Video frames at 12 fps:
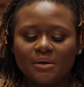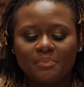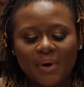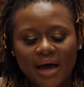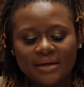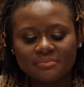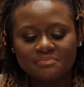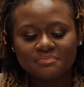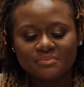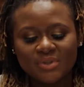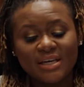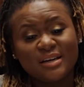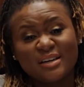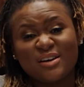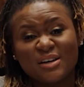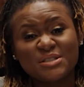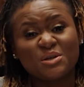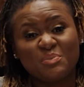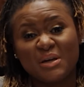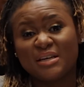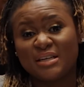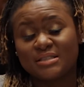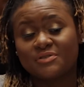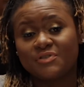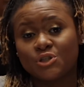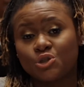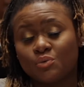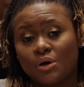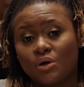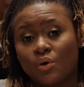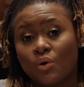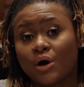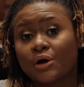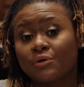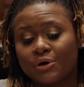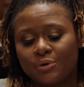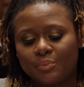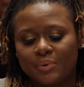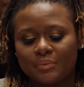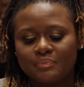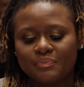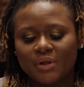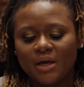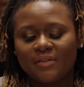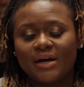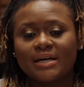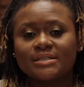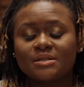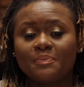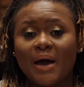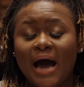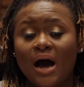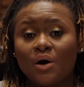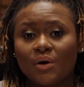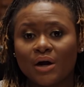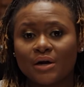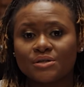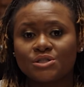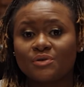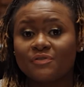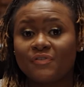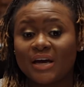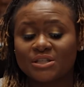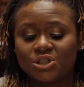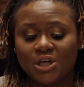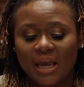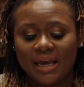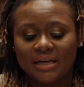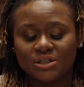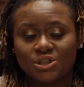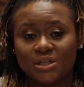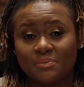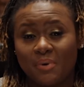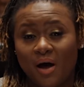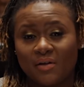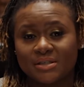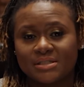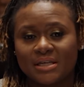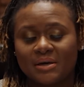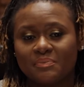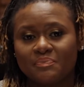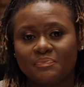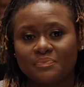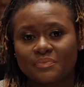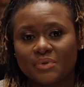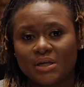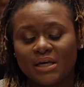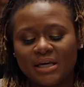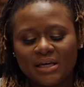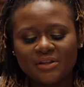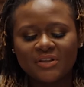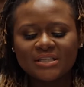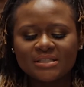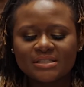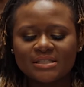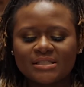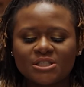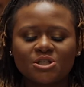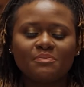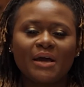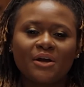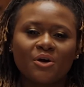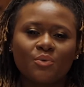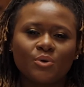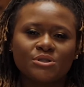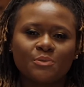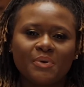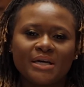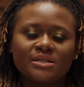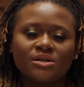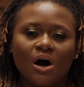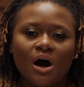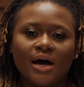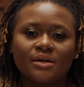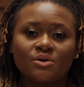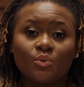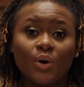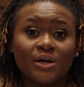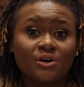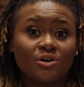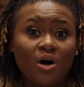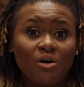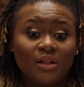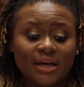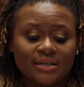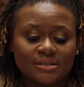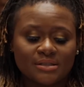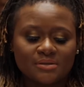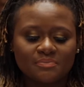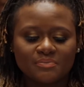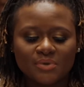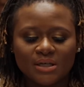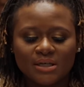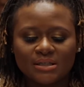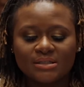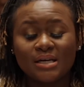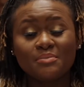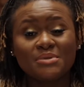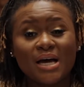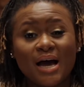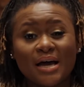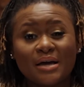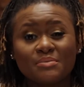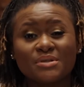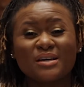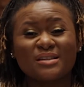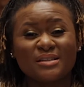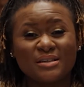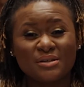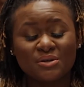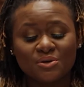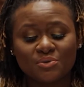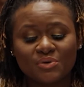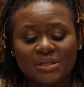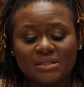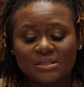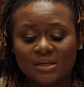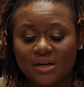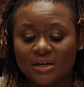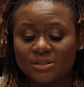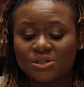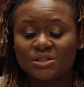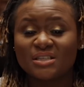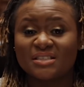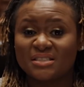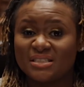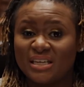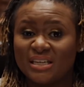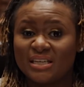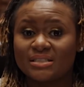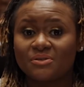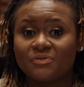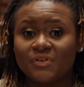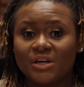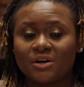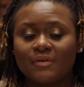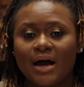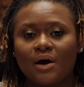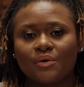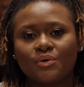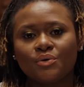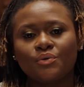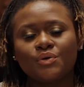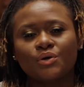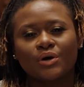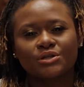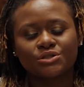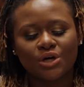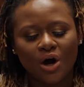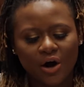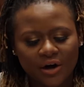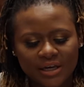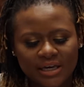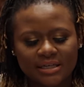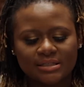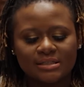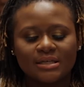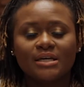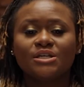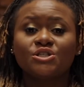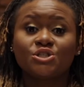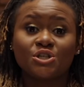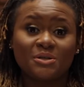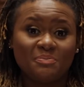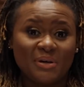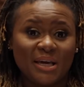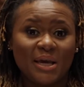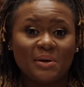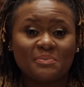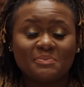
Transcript: but it could also be an individual or a group that has the power to affect change in policy. This decision maker will depend on what your goal is. Sometimes a little research is needed to figure out who your target should be.